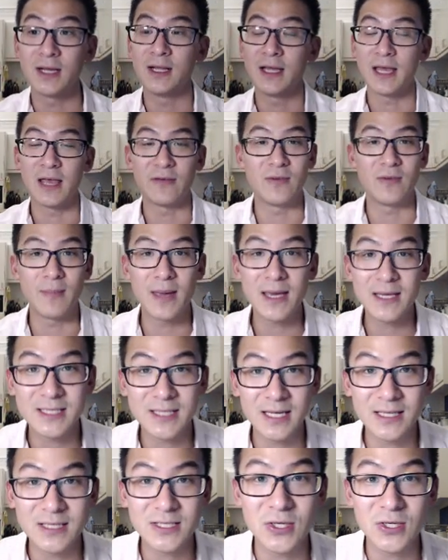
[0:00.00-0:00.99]
If it makes
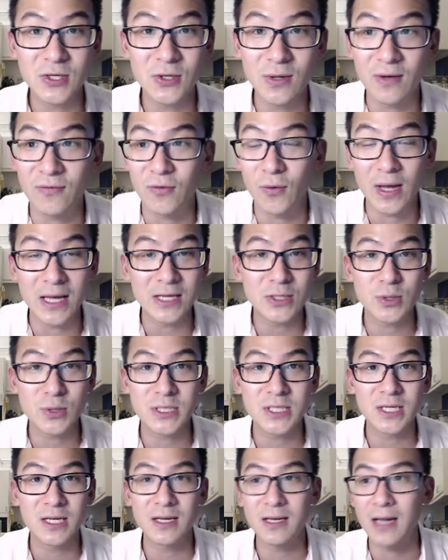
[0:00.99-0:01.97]
sense to you, if you're
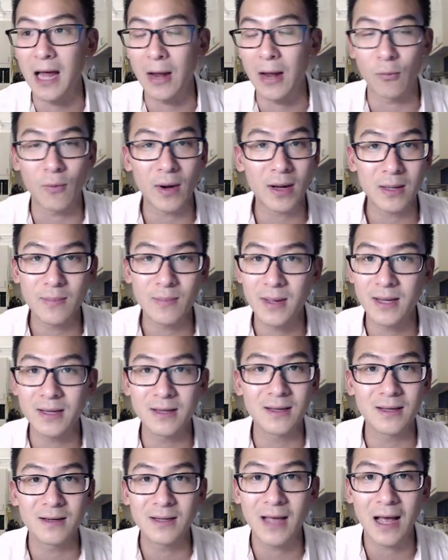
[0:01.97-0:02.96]
interested in it, I recommend
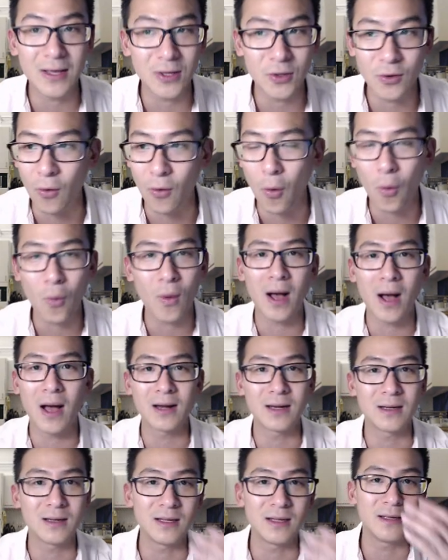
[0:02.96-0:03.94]
it, you know,
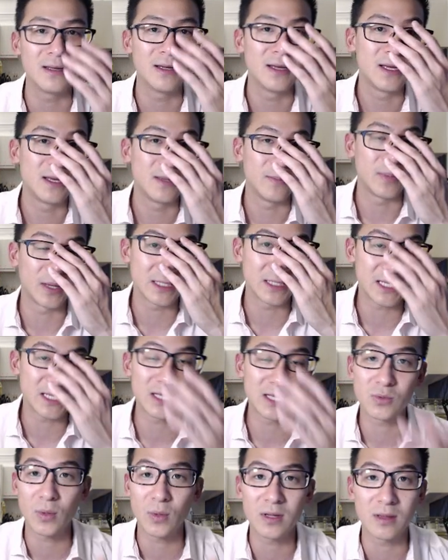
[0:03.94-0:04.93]
wholeheartedly because
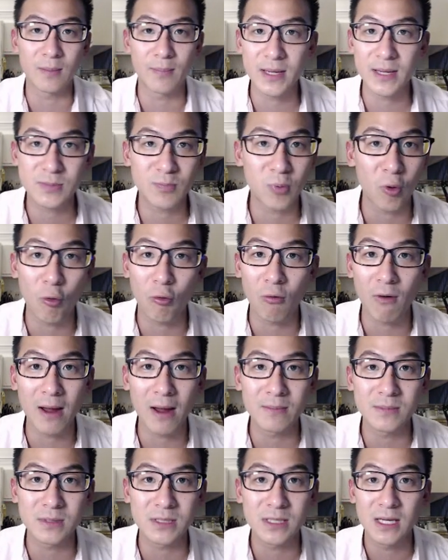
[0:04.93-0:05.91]
it's one of the best
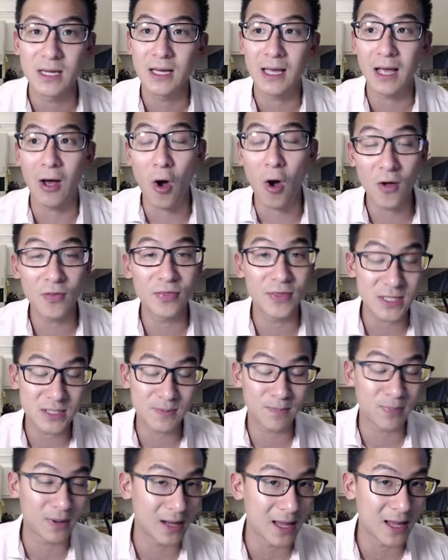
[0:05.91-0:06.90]
programs on this
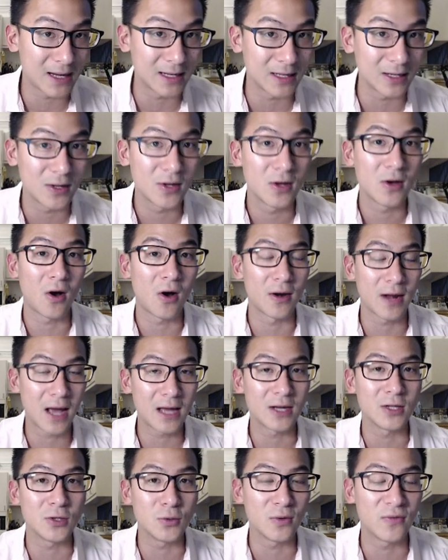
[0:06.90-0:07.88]
planet on how
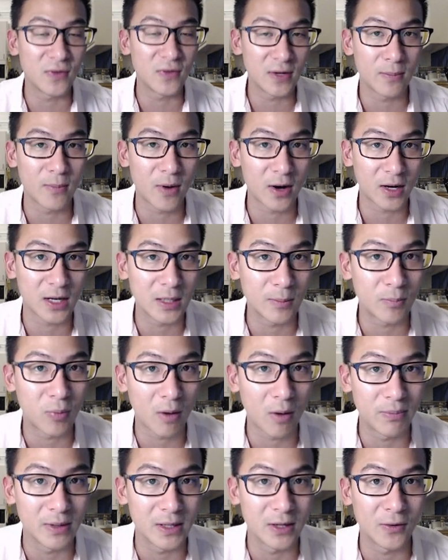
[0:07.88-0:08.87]
to do affiliate marketing
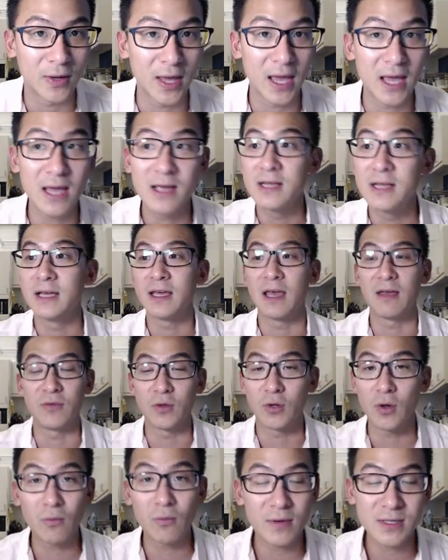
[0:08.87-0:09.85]
properly, okay? If you
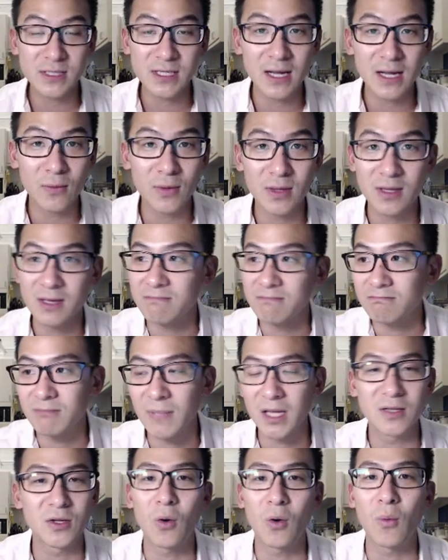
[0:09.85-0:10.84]
don't resonate with it,
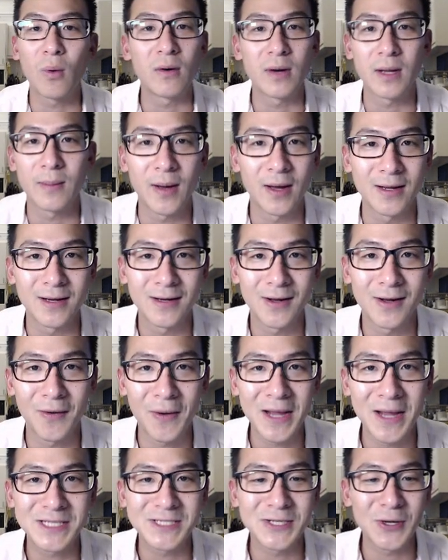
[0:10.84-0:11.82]
then don't worry about it, all
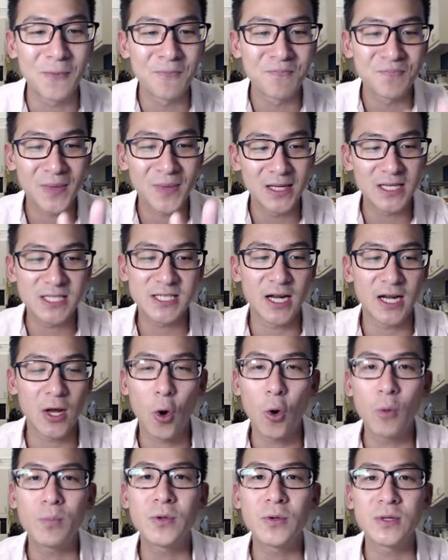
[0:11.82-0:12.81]
right? So, listen, I
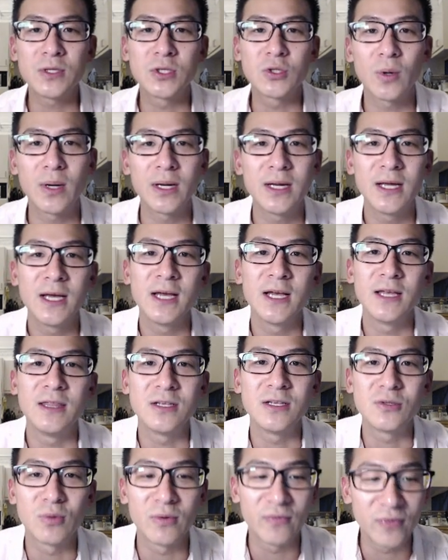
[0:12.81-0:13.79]
hope you enjoyed
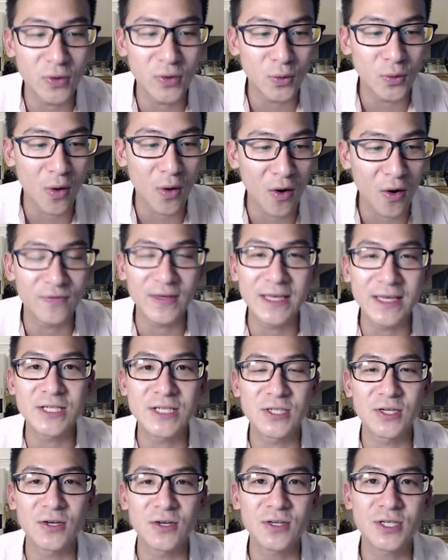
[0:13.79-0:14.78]
this review of
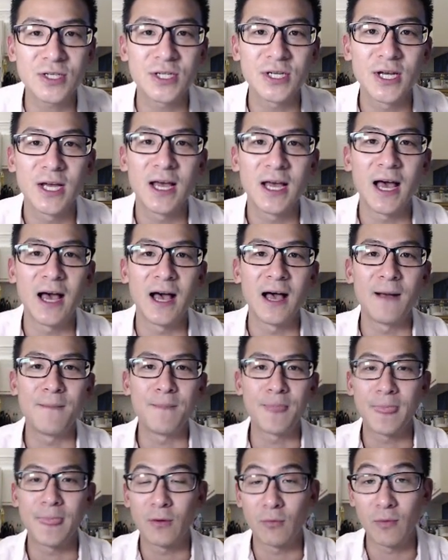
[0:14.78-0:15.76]
eSearch.
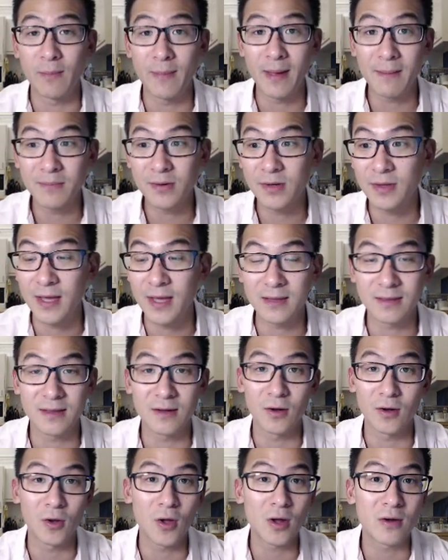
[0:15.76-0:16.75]
Um, remember that there
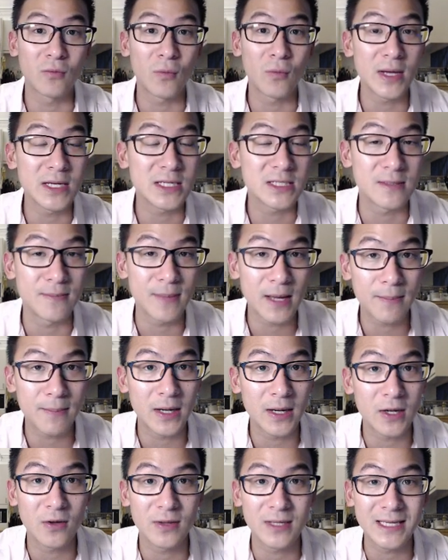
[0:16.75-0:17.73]
are a lot of ways to make
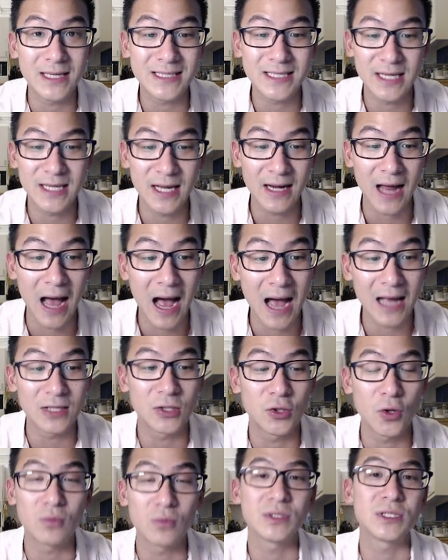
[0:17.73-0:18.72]
money on the internet. I
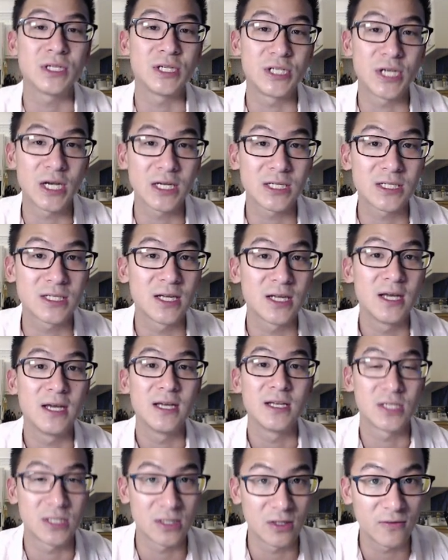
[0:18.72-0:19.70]
don't suggest
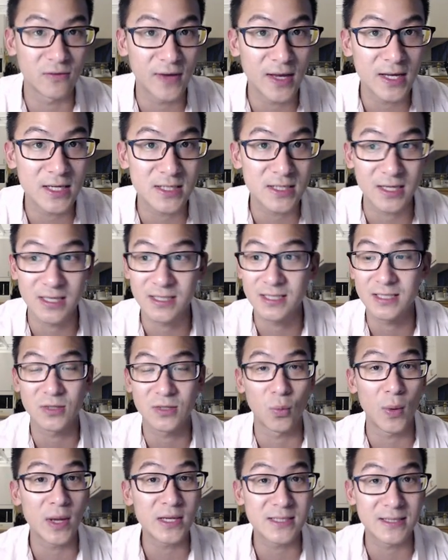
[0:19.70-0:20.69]
surveys because it's a
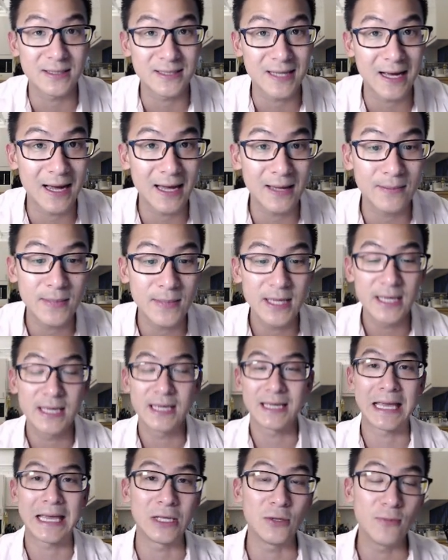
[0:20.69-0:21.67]
waste of time.
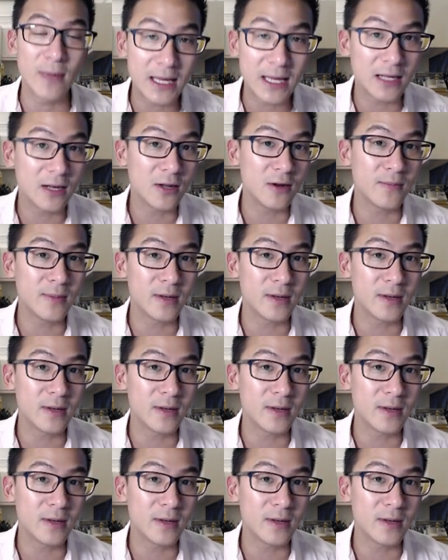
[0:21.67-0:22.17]
Can you make a little bit